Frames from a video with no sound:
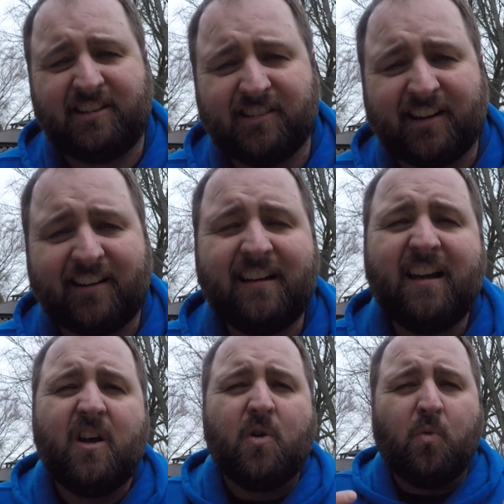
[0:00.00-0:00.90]
Clair,
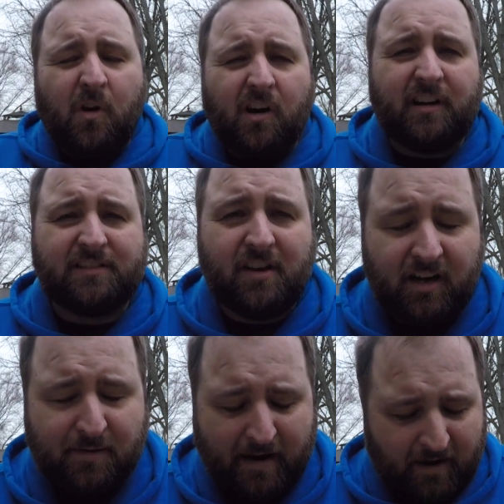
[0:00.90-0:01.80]
we're going to
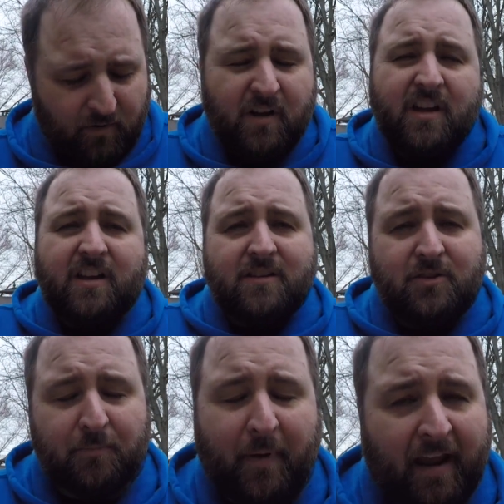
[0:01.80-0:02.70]
talk about
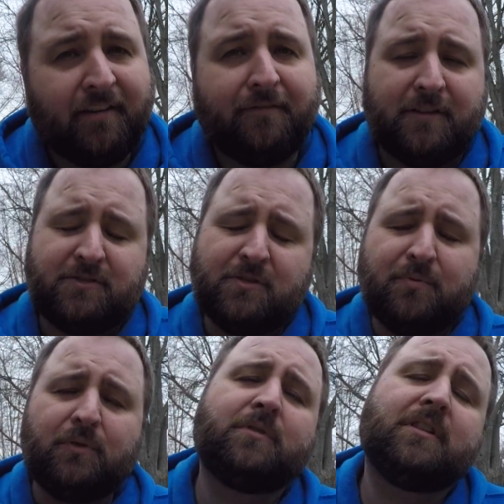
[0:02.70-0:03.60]
your panfish, your
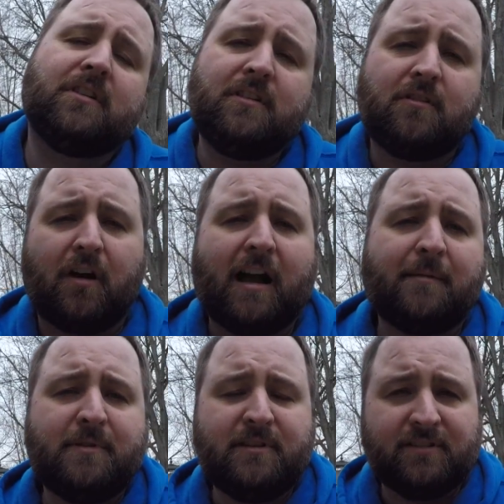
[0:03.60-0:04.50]
bluegill, your
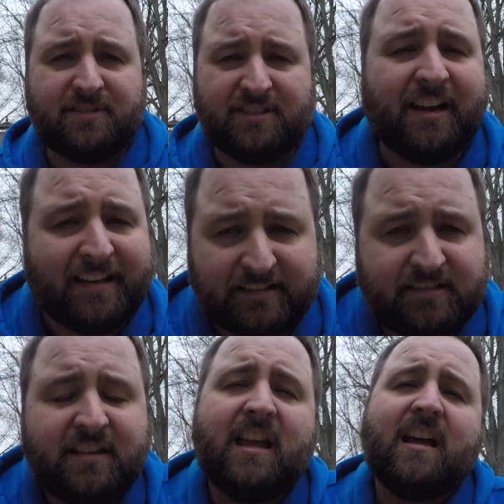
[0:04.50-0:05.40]
crappie, your
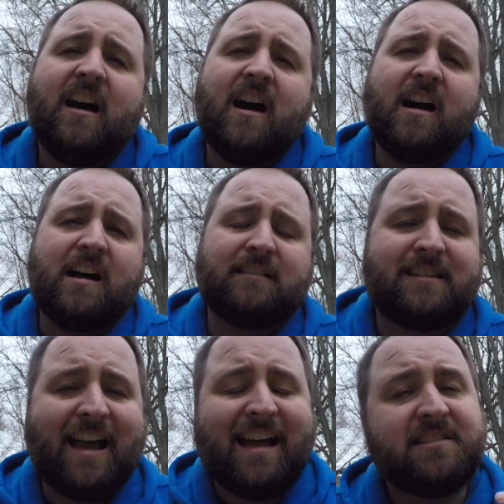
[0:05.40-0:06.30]
sunnies.
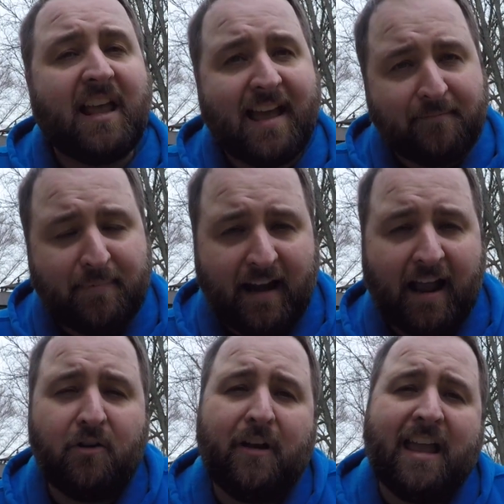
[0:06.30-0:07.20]
Guys have been
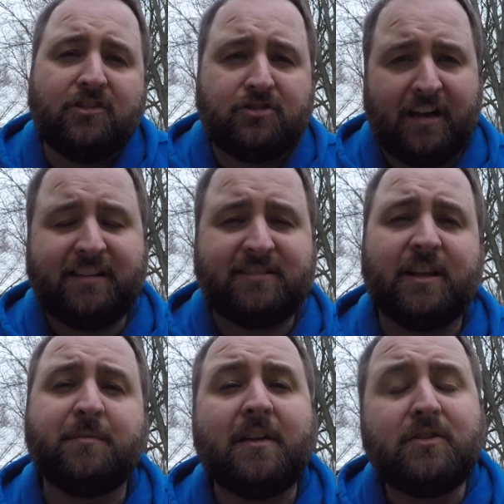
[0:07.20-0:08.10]
out and chasing
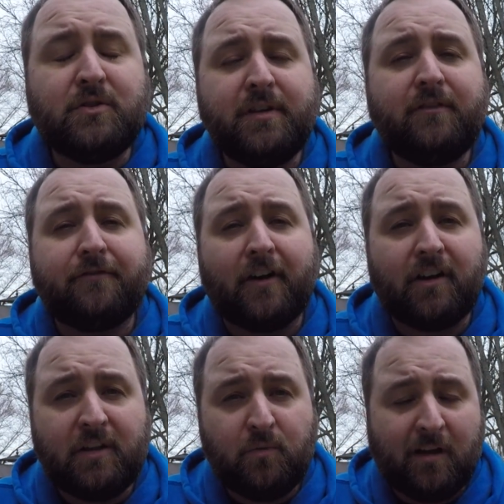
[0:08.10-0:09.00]
them and doing
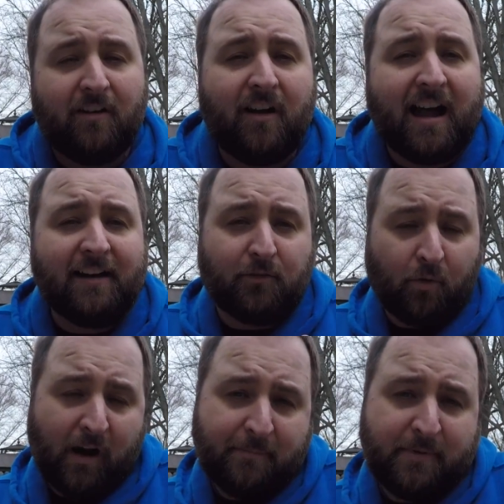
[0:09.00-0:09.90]
fairly well on
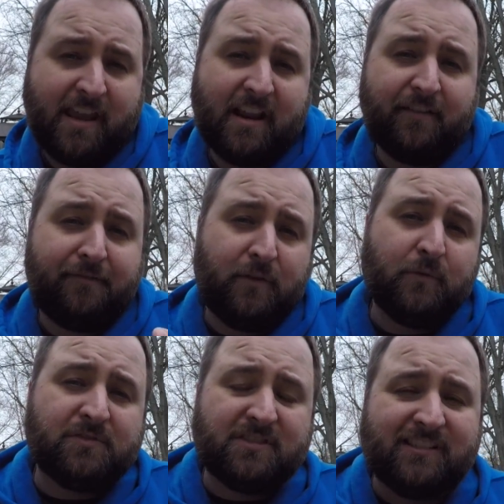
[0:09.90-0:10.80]
crappie in a
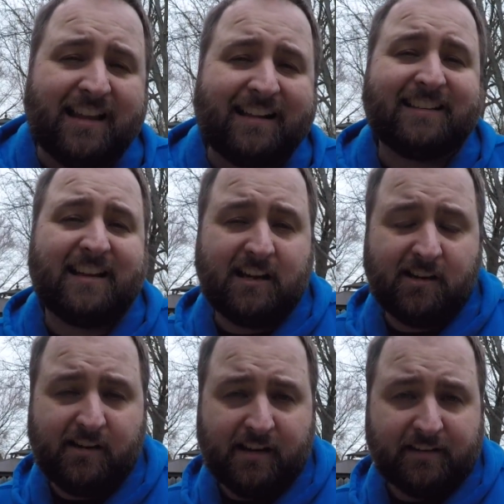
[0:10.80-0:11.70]
few select
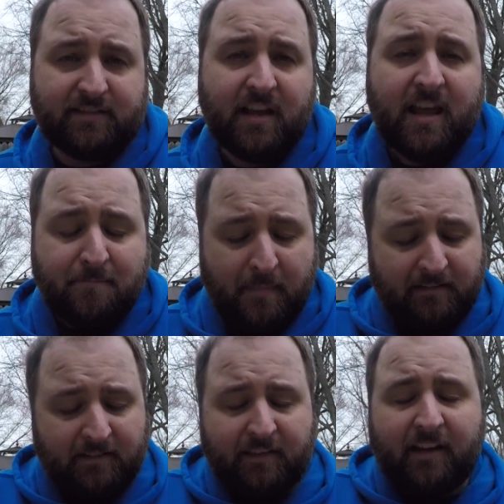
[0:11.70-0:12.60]
areas,
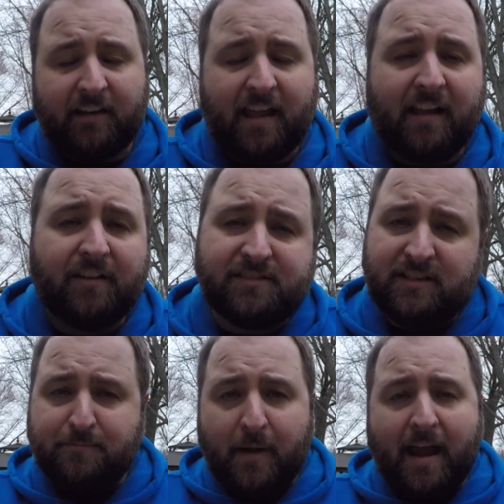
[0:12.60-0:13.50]
mainly the canals and
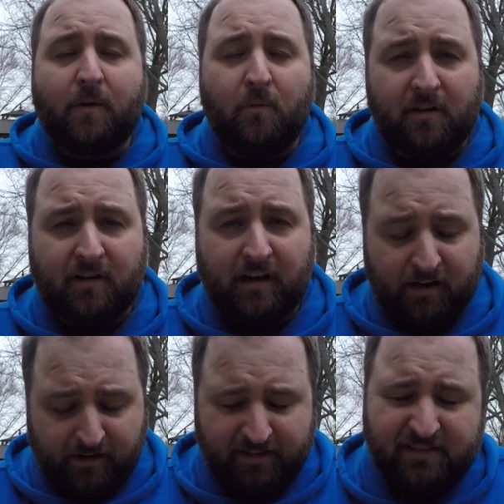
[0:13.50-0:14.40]
the backwater
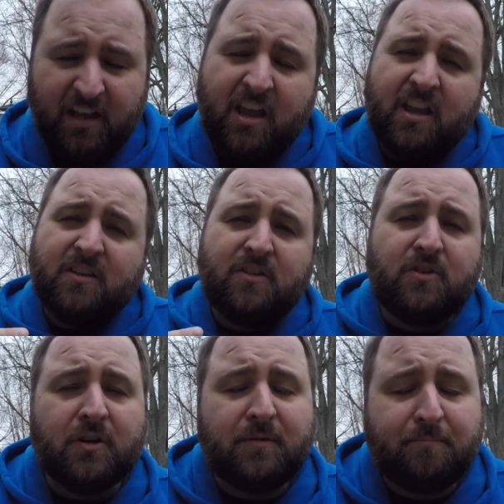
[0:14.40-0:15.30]
areas.
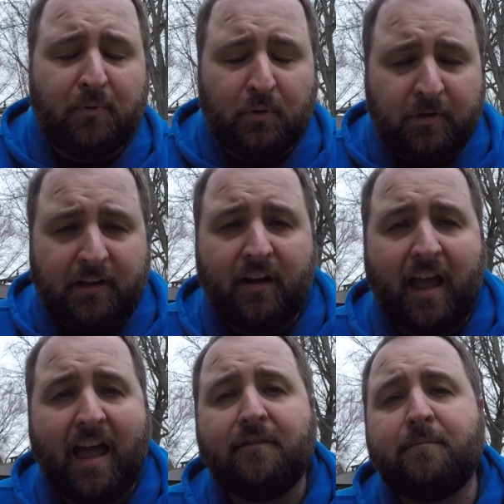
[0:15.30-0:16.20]
Good bluegill
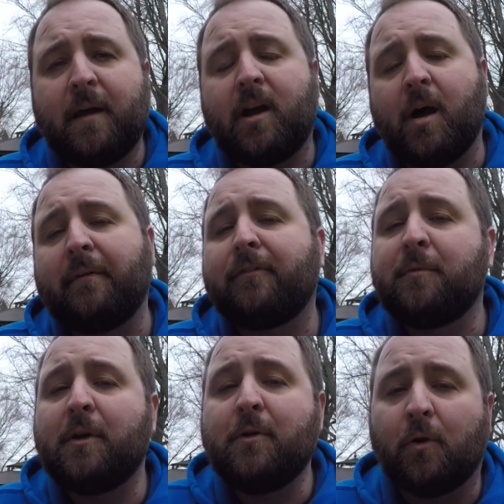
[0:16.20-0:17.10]
have been coming from
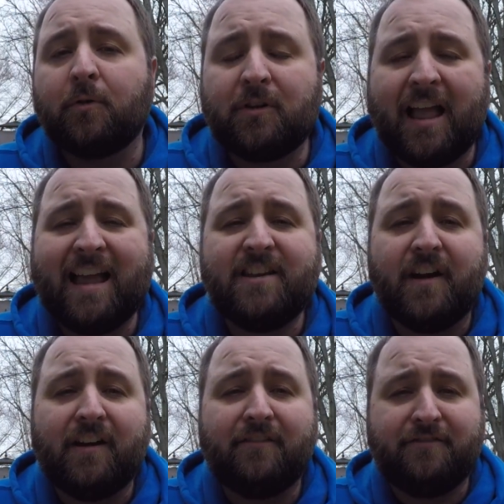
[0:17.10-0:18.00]
the northern end
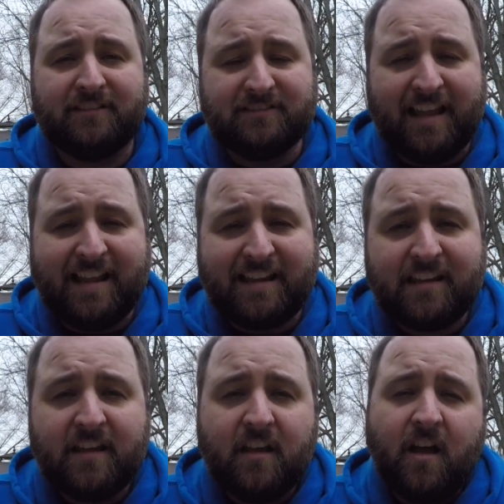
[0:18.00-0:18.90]
of the lake.
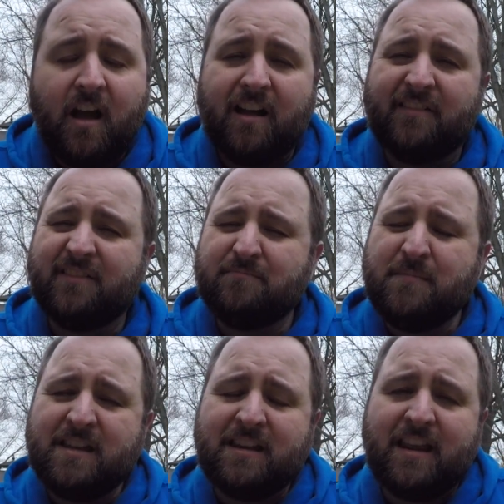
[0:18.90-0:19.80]
The
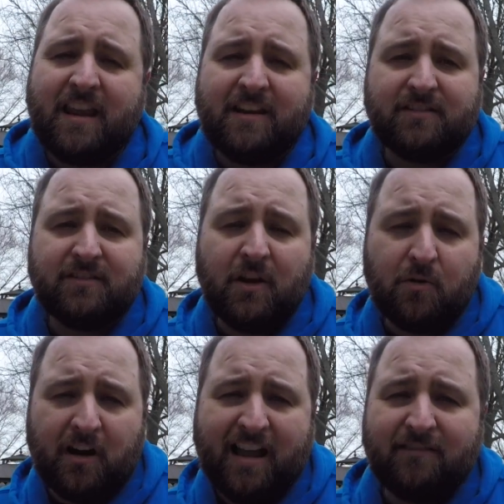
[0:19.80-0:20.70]
mid and the
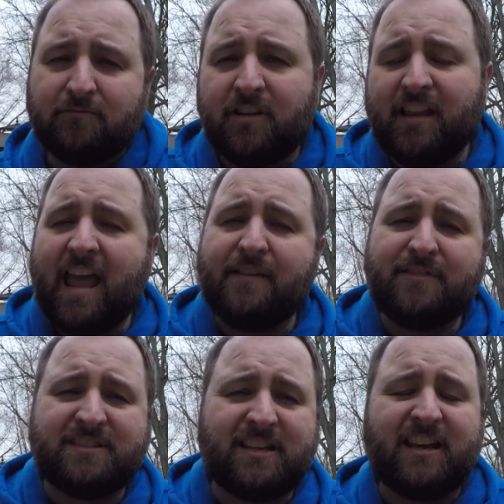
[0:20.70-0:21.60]
lower end really
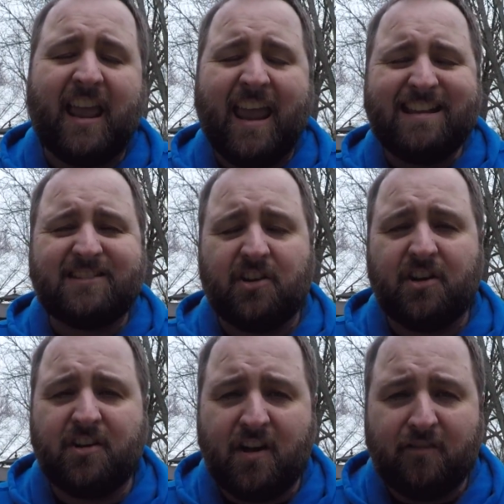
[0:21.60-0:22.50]
haven't seen a
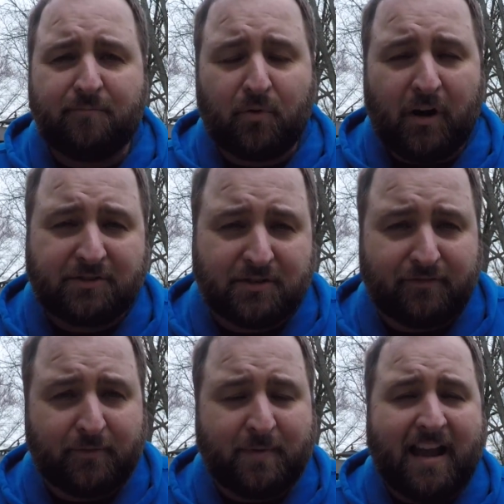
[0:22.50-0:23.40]
ton of pressure
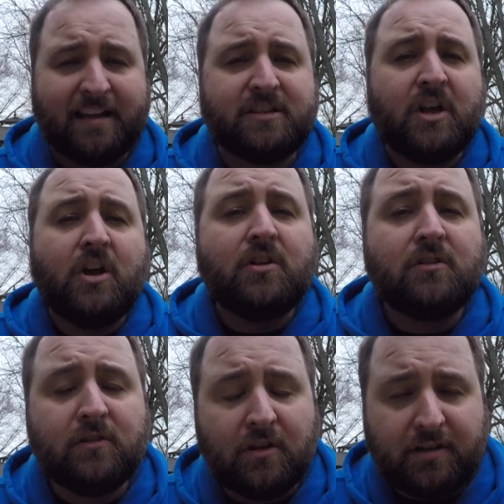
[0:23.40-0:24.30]
from guys
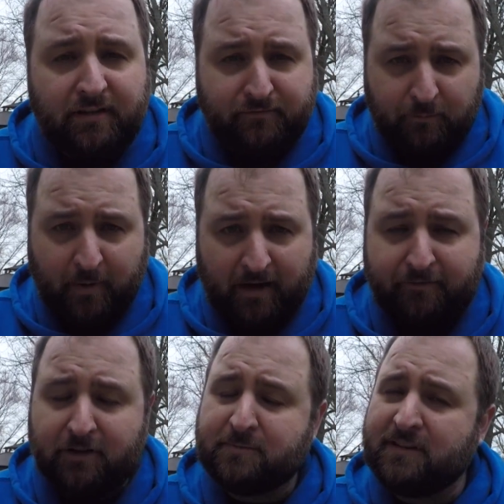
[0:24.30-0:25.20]
looking for
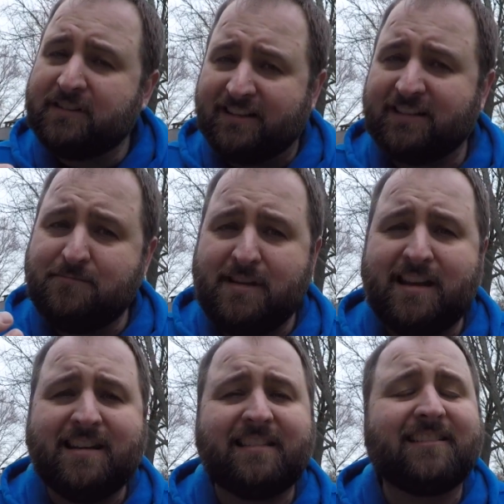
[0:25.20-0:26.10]
panfish, but doesn't
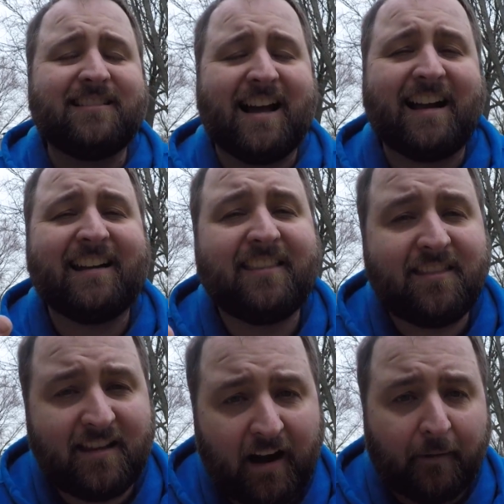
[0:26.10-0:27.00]
mean that they're not
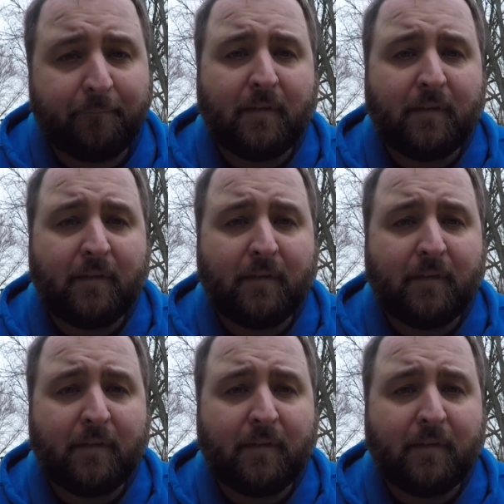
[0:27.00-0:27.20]
there.